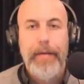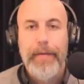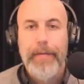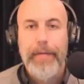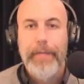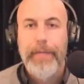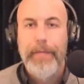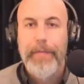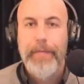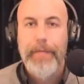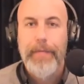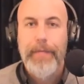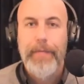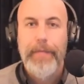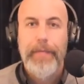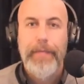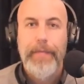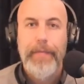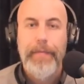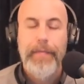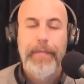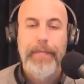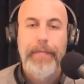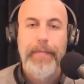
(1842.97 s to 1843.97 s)

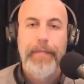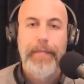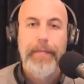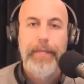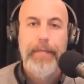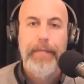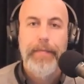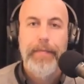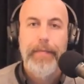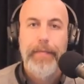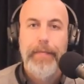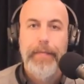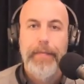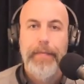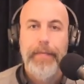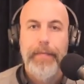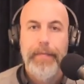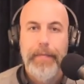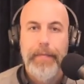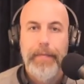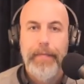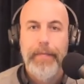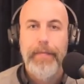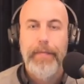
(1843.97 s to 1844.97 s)

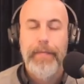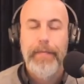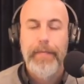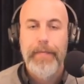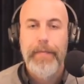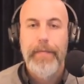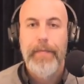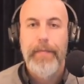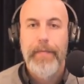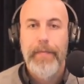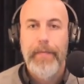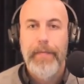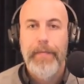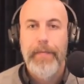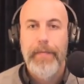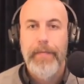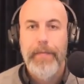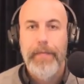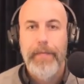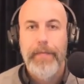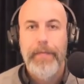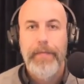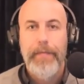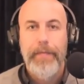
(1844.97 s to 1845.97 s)

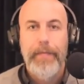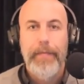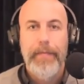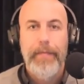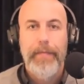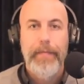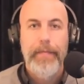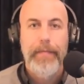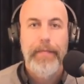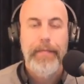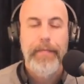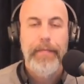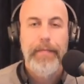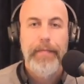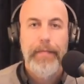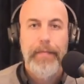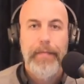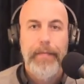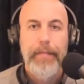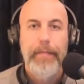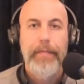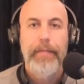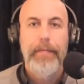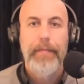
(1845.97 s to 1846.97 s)

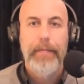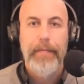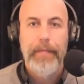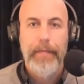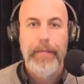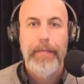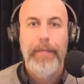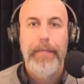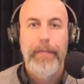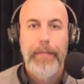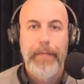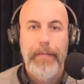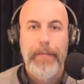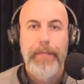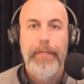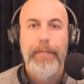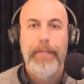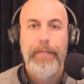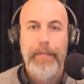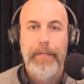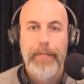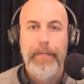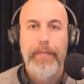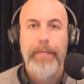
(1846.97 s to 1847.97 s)

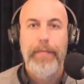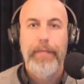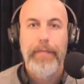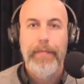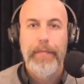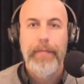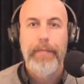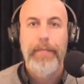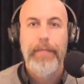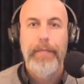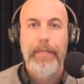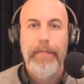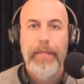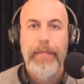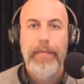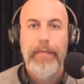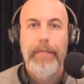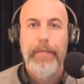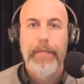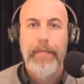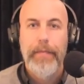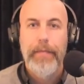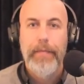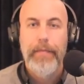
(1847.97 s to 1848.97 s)

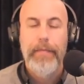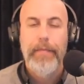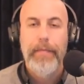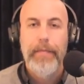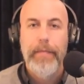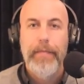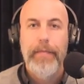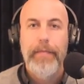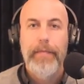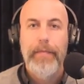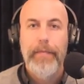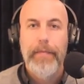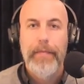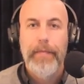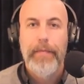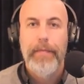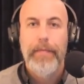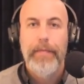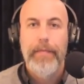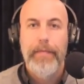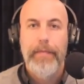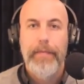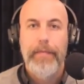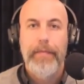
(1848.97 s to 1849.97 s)

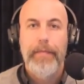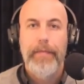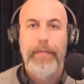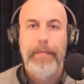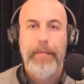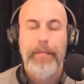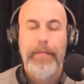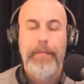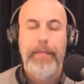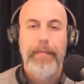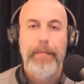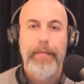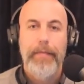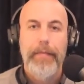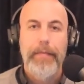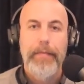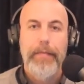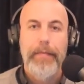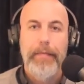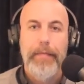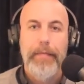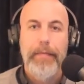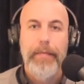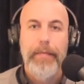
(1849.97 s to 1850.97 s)
The person shown says nothing.